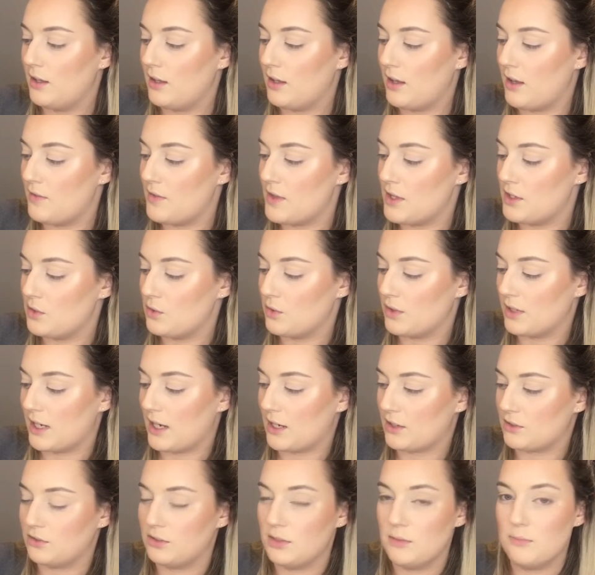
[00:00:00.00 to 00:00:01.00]
And then you can
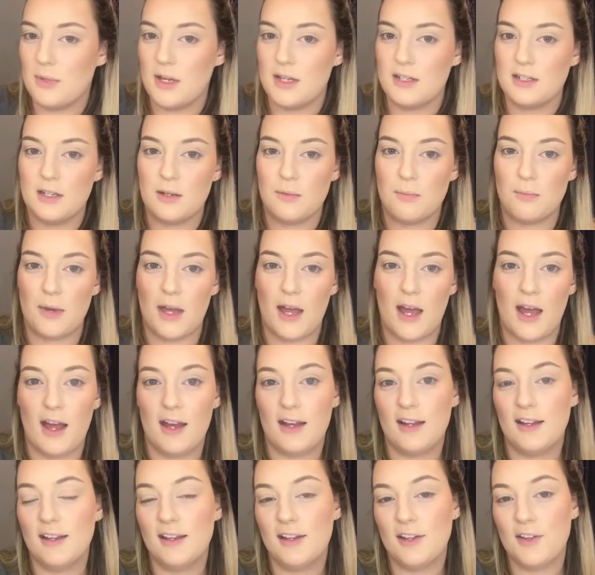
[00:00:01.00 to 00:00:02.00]
actually bend it
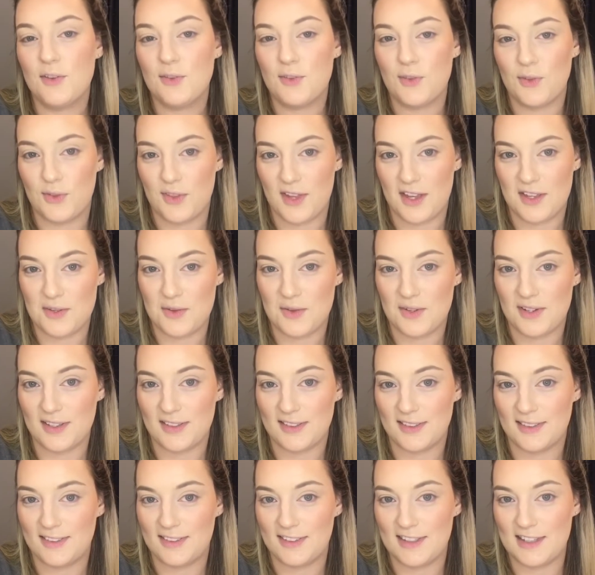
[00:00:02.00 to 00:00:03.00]
back, so then you
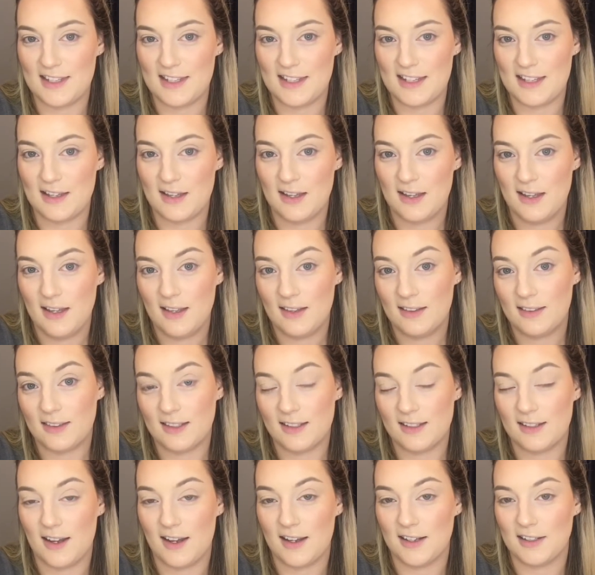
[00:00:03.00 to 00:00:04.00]
can see the
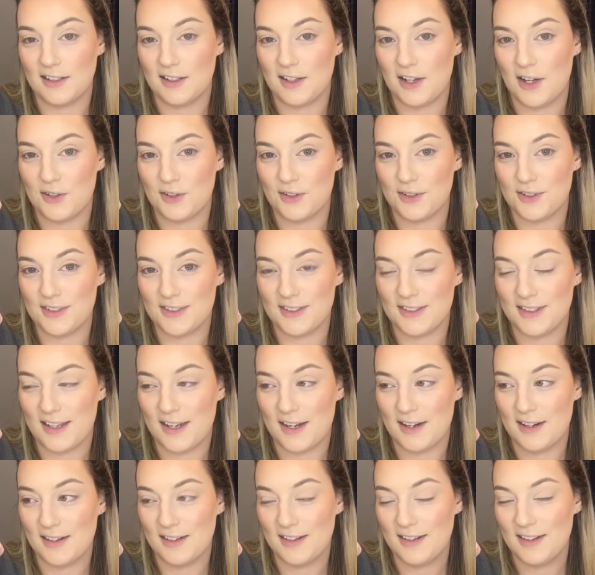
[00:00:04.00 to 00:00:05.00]
9 colors
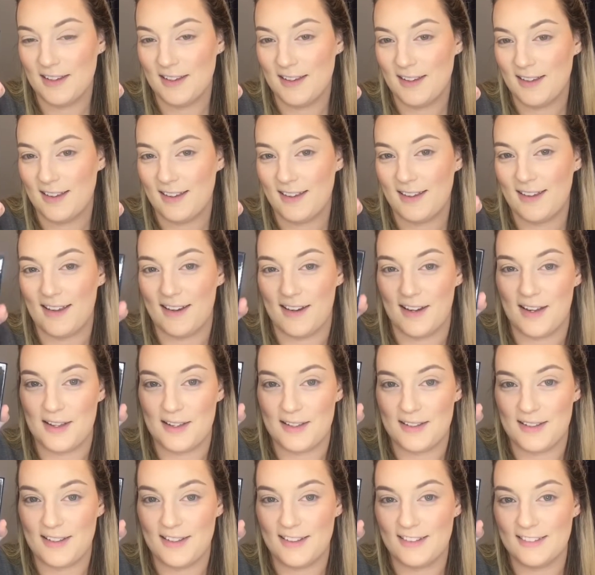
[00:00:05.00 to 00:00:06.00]
there. And
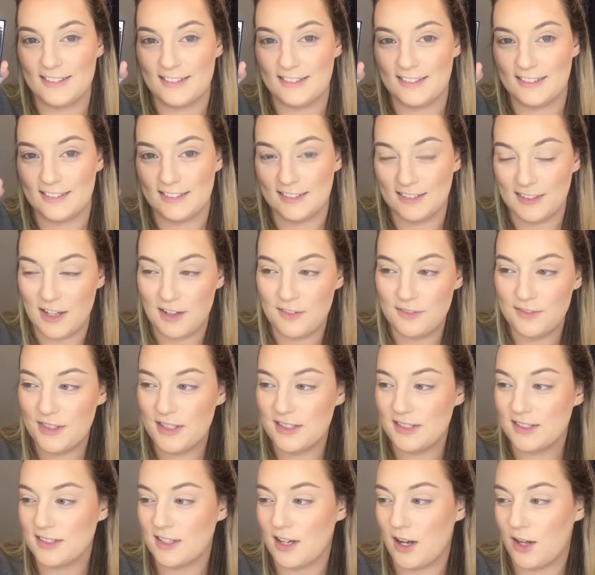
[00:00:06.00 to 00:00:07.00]
I love
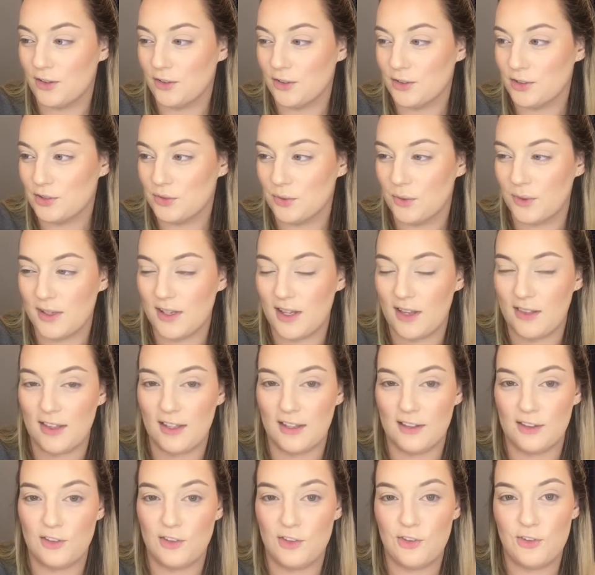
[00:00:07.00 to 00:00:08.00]
this color story. I think
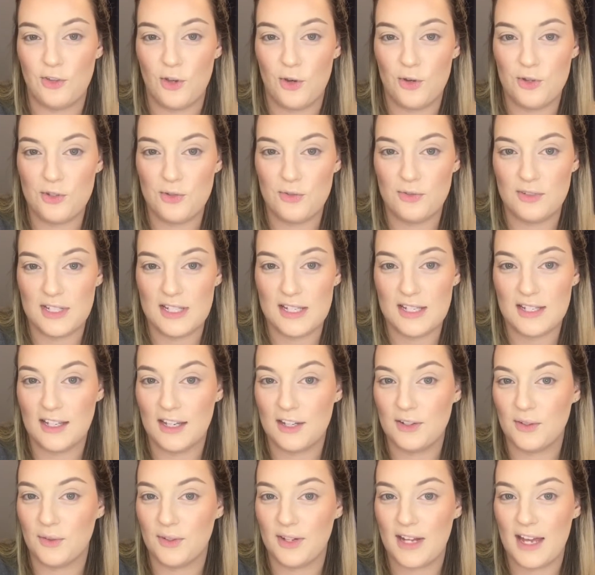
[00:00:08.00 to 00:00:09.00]
it's so unique. I
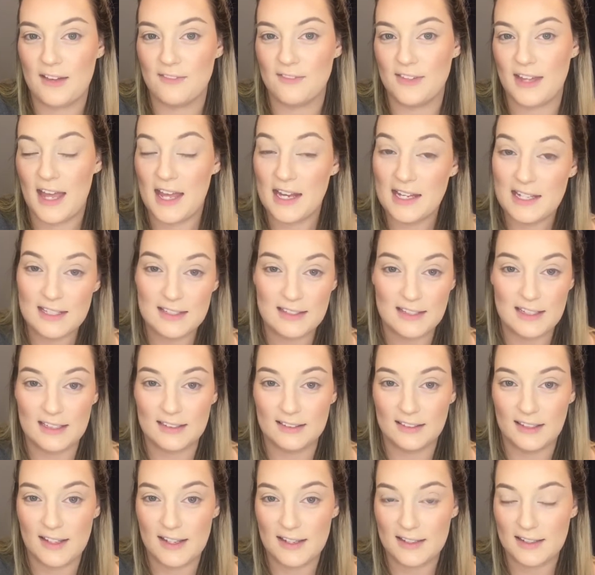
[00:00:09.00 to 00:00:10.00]
don't have anything
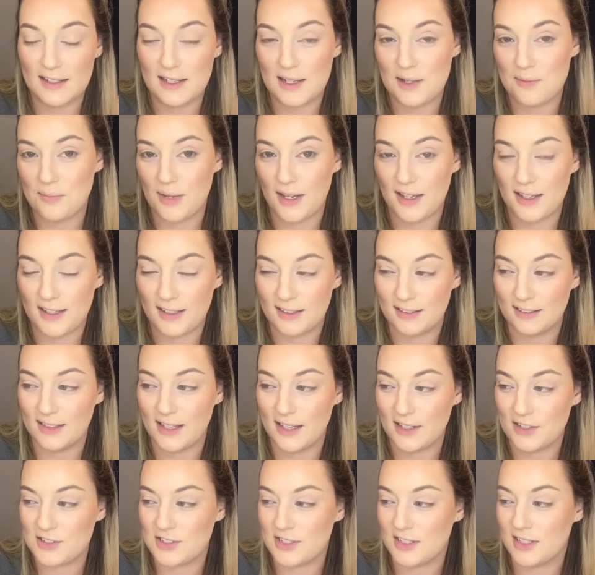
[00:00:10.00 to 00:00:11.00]
like it in my
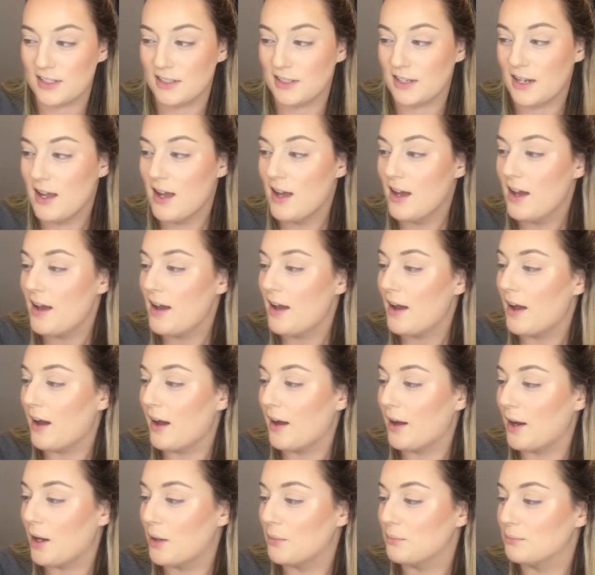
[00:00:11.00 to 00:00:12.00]
collection,
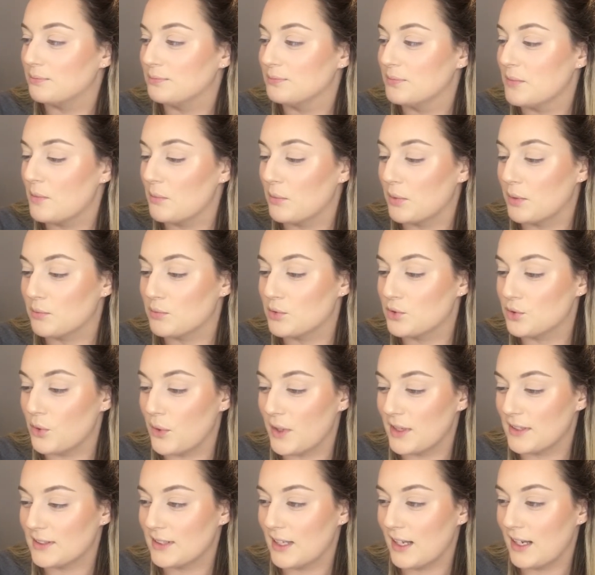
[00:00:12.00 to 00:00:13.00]
but I'm so
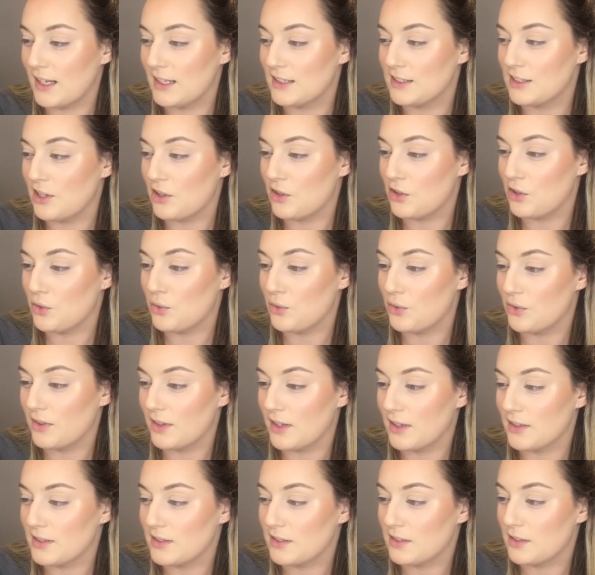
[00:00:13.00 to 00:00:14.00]
excited to use it.